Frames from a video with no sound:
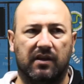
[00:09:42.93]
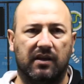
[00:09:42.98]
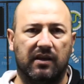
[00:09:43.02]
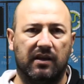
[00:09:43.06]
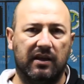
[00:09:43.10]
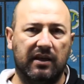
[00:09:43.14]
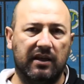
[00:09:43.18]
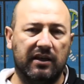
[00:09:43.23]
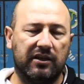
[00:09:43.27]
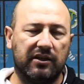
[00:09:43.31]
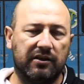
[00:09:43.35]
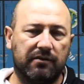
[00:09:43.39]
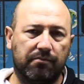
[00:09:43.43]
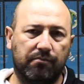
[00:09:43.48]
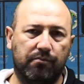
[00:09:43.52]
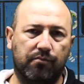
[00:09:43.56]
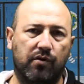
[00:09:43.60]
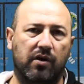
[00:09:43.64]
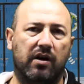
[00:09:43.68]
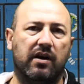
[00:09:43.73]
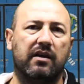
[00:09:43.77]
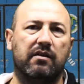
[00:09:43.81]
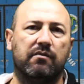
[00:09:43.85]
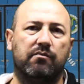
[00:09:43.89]
is
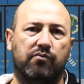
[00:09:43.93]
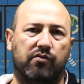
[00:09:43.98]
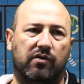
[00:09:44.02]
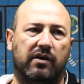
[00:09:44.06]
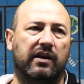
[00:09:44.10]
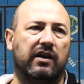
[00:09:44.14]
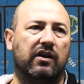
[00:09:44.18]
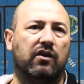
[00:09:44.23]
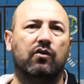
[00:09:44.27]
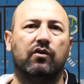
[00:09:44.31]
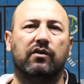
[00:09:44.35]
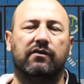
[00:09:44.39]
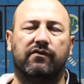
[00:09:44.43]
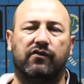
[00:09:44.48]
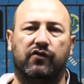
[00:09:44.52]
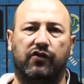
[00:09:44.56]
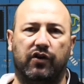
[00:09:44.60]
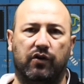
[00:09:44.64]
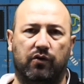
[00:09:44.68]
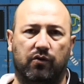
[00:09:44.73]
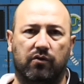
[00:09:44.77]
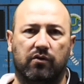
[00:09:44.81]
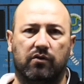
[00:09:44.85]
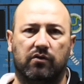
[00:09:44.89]
very, very good for
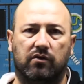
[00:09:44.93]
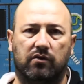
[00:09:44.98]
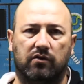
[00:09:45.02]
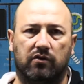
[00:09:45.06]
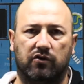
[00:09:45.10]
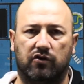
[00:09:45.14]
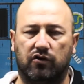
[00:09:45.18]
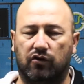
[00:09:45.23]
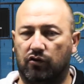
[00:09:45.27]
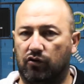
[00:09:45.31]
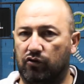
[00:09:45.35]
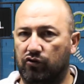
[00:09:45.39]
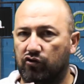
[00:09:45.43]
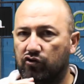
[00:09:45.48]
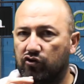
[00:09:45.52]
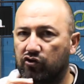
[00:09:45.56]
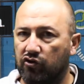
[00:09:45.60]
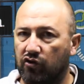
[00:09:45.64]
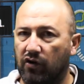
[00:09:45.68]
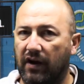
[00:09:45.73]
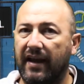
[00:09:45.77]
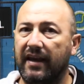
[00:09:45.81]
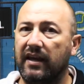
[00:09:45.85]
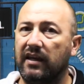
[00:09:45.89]
you. So
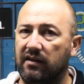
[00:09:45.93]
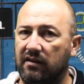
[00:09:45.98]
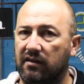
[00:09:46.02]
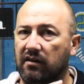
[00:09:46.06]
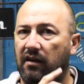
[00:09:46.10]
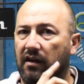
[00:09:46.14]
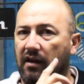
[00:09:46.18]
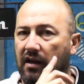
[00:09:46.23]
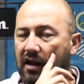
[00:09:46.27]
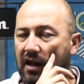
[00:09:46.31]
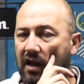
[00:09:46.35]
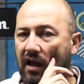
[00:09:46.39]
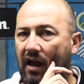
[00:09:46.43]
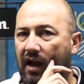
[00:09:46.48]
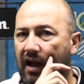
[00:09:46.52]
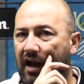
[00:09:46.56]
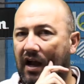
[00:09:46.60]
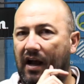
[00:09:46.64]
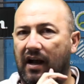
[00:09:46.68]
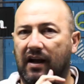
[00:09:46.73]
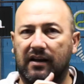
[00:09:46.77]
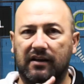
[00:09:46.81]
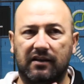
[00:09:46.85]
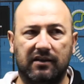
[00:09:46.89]
try it
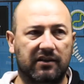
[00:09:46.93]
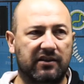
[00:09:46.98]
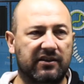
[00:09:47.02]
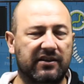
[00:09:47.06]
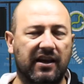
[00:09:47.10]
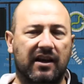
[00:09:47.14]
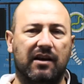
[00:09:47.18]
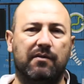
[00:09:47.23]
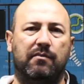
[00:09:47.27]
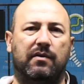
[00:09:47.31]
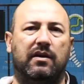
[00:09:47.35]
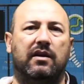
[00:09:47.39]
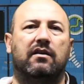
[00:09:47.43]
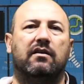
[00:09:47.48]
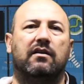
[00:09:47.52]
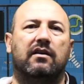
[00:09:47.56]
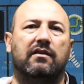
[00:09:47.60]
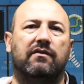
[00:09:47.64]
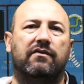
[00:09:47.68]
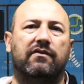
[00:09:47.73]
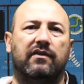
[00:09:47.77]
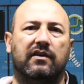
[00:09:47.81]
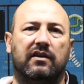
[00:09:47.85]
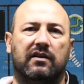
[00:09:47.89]
and tell me
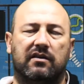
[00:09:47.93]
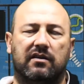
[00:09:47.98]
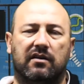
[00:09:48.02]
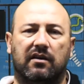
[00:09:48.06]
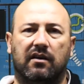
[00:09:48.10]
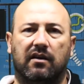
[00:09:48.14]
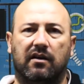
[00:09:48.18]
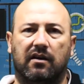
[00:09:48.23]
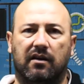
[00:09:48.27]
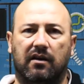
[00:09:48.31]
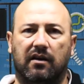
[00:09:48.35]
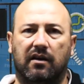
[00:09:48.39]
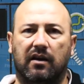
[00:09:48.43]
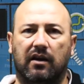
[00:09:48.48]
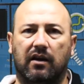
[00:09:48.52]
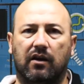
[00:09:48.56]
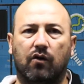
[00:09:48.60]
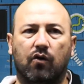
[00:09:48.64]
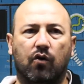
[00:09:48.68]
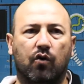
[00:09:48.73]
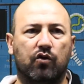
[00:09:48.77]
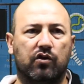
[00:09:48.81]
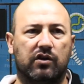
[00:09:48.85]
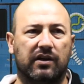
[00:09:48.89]
if it's a
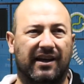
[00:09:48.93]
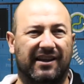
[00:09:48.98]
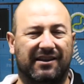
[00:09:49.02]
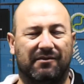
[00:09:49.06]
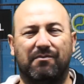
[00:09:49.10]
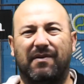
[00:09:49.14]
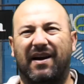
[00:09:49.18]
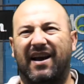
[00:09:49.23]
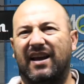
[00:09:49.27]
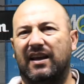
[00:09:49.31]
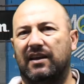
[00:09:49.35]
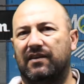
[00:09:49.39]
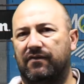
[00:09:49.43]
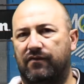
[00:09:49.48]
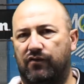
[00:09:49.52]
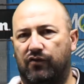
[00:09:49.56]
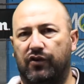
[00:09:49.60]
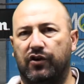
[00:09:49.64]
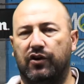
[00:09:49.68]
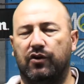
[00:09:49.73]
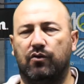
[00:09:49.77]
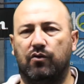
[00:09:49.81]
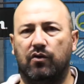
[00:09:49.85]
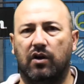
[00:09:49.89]
good advice for
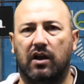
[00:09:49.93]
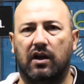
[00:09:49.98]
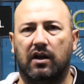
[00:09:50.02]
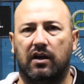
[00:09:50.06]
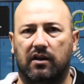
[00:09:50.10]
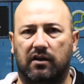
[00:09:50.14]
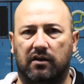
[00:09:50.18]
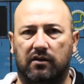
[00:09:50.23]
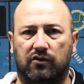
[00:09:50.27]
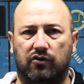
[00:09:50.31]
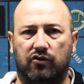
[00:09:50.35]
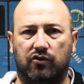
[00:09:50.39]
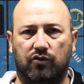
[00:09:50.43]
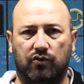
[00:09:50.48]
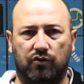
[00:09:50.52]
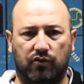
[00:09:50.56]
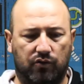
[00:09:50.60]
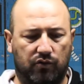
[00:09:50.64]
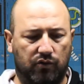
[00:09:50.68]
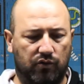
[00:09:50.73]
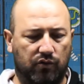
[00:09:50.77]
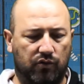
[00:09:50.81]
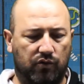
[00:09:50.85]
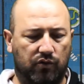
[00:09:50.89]
you
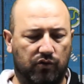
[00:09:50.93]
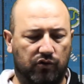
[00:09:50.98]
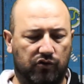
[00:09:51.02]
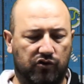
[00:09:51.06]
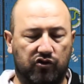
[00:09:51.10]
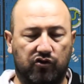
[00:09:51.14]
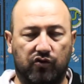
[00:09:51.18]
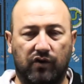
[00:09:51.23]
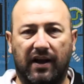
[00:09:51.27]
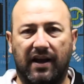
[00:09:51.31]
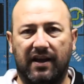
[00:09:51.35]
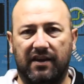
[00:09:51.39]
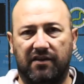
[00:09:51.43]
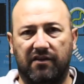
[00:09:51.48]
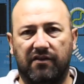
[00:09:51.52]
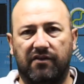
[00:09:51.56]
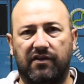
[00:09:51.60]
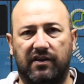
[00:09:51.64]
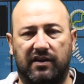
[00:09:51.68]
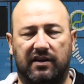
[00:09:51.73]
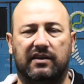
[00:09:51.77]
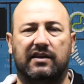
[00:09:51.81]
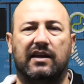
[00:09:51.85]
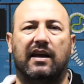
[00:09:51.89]
to try the
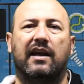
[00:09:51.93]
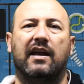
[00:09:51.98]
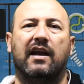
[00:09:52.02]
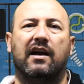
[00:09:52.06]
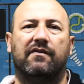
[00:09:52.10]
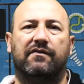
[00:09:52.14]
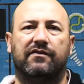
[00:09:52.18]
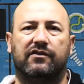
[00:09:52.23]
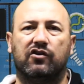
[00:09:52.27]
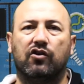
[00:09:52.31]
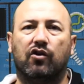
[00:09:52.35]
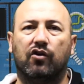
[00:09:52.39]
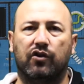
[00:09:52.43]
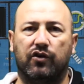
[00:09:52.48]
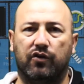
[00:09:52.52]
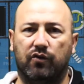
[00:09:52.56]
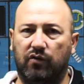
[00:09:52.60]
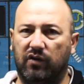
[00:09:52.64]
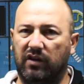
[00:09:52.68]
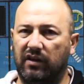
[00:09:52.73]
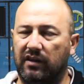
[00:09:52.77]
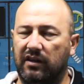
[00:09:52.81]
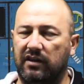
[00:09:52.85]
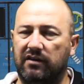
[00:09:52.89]
things I have told
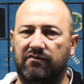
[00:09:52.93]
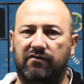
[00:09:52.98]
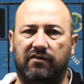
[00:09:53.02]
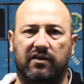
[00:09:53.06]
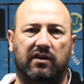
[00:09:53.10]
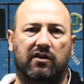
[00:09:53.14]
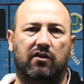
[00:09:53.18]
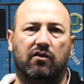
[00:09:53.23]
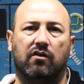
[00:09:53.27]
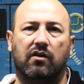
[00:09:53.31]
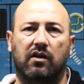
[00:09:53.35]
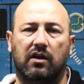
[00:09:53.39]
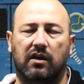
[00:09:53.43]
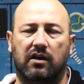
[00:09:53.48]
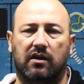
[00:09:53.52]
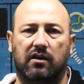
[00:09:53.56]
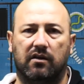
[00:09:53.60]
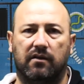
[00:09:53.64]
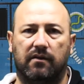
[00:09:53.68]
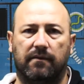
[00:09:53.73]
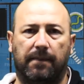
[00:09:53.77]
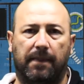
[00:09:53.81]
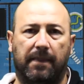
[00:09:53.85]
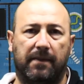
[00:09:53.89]
you in this video.
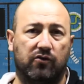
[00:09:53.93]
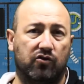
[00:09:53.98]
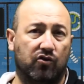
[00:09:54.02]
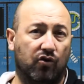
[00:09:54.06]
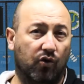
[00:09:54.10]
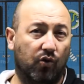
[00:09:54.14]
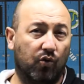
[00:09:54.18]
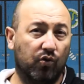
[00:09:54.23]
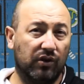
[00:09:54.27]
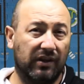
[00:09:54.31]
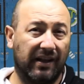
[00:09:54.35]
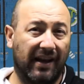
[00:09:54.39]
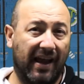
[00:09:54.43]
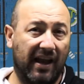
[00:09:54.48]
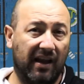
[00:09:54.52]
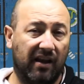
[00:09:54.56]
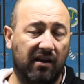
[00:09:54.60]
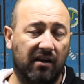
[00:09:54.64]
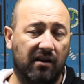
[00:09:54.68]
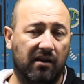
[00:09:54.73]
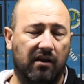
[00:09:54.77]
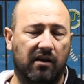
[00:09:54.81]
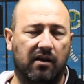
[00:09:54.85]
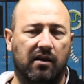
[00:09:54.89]
So good
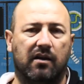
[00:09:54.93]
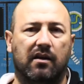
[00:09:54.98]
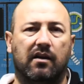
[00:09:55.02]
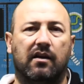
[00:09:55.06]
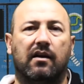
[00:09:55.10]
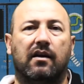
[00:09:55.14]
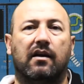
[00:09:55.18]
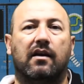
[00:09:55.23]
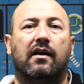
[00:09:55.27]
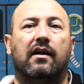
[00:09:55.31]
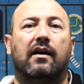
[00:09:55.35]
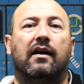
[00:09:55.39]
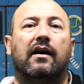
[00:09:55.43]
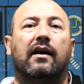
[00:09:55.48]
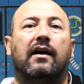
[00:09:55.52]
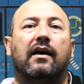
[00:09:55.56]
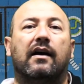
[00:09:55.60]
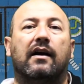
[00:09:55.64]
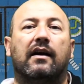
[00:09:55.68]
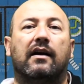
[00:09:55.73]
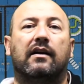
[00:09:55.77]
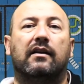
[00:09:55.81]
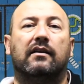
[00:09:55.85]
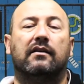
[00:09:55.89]
luck
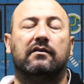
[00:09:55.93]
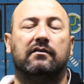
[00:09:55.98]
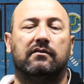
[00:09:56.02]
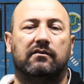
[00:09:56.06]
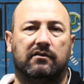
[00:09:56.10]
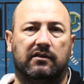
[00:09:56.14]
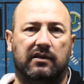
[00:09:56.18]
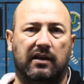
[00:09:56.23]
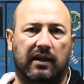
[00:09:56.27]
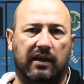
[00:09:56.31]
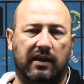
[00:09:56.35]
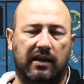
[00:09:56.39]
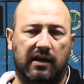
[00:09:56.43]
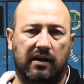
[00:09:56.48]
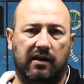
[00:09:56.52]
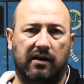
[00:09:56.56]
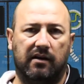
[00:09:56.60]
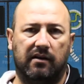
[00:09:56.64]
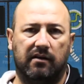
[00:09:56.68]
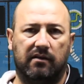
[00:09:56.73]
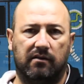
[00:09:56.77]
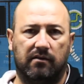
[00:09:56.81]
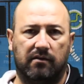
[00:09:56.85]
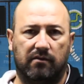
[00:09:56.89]
and take
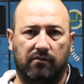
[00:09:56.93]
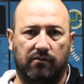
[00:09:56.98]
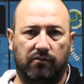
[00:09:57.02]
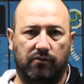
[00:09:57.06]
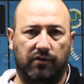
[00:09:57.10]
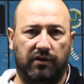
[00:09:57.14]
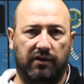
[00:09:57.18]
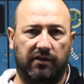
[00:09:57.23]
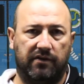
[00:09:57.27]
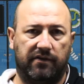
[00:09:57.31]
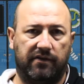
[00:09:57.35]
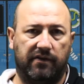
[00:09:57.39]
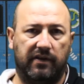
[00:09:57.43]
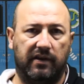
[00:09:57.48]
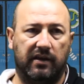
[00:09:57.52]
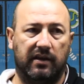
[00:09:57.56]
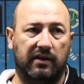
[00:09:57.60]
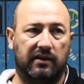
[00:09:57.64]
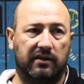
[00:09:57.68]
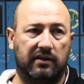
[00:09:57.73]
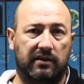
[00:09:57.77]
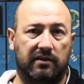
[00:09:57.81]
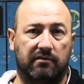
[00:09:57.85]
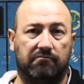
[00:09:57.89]
care with
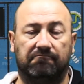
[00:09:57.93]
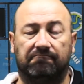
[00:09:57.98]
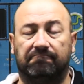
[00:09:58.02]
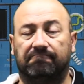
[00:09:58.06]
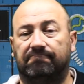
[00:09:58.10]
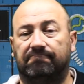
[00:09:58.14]
this